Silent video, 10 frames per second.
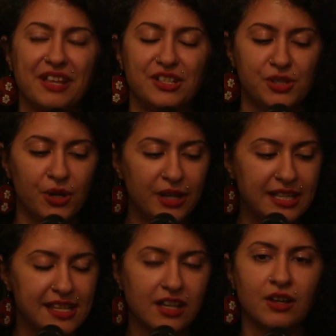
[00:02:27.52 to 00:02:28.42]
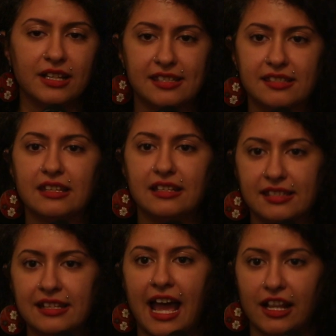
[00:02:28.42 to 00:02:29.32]
So he's like, oh, it's
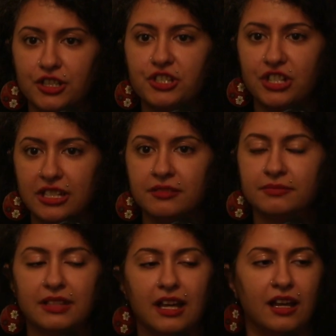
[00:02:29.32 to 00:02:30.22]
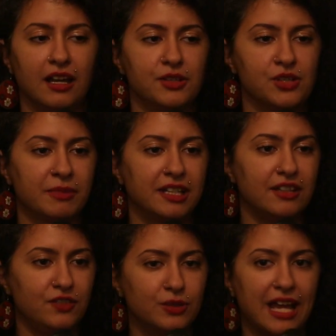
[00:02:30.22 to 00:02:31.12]
an allergy, so I'm gonna
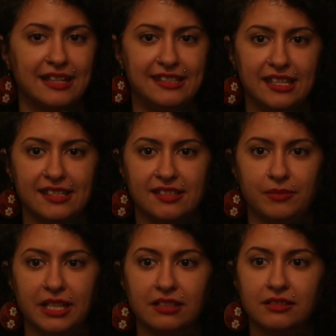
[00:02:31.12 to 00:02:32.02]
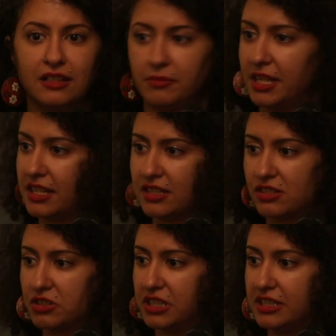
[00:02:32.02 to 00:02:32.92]
give you an antihistamine. I'm like,
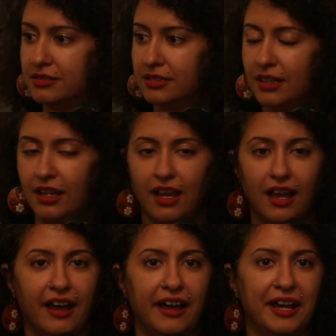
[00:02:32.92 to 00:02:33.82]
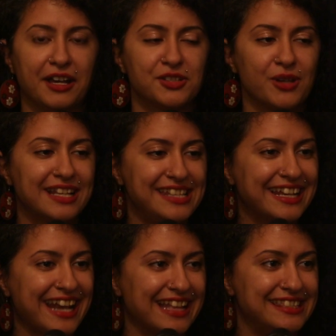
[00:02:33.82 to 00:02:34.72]
that's good. So I take
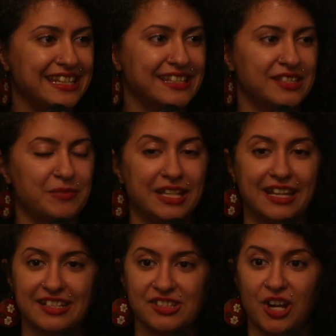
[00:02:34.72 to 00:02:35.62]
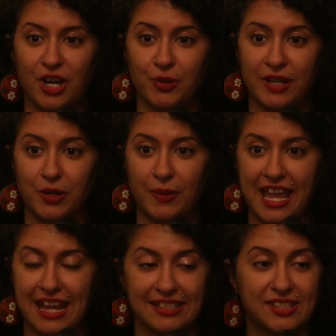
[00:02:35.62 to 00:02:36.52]
an antihistamine, and it's not going
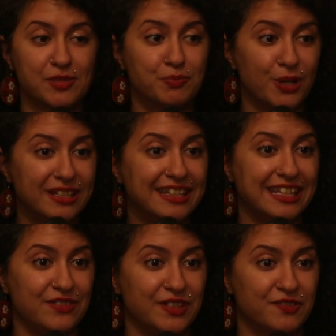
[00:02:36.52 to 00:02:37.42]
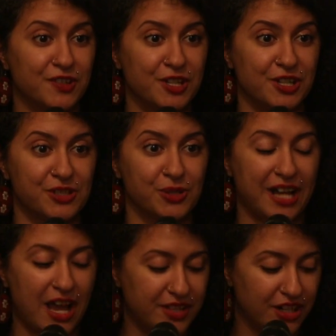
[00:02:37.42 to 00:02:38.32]
away, and it's spreading even further. So
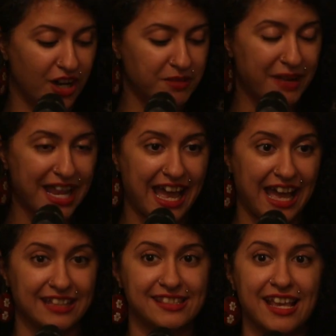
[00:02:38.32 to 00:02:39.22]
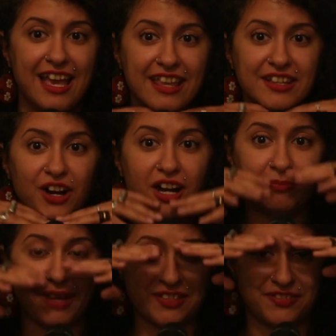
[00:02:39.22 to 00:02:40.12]
now they're on my hands, they're on
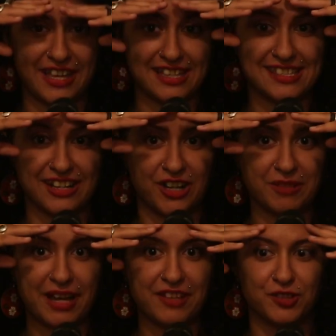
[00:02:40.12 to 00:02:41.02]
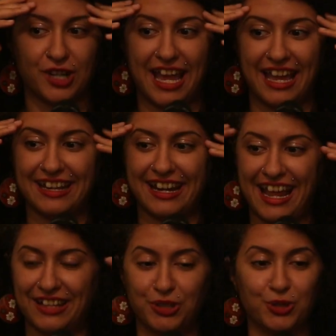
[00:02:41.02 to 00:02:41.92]
my face, and on my forehead, and I
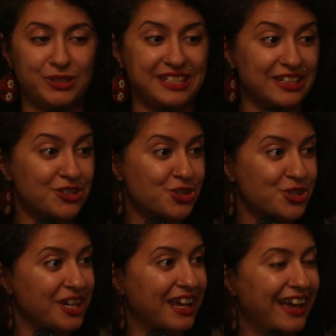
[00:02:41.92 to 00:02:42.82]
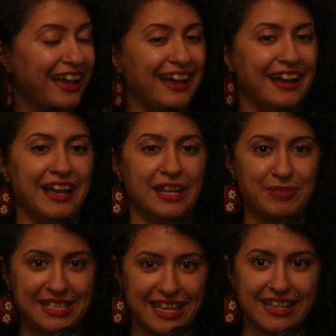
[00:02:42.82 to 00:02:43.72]
had to go teach and
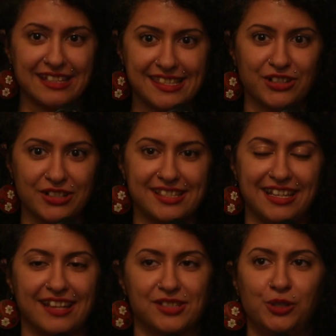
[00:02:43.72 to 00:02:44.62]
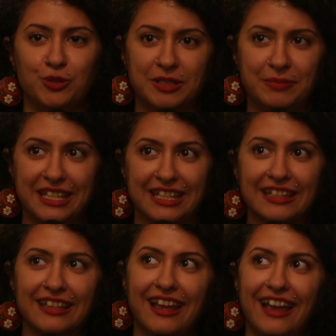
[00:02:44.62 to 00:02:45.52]
be taken seriously as a human being.